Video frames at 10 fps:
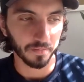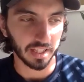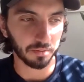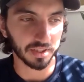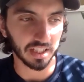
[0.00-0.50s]

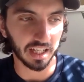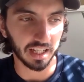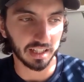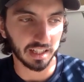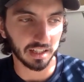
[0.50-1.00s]
He was
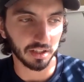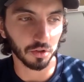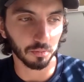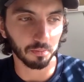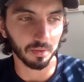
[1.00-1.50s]
saying you
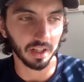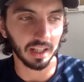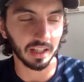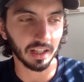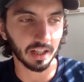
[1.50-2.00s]
could be.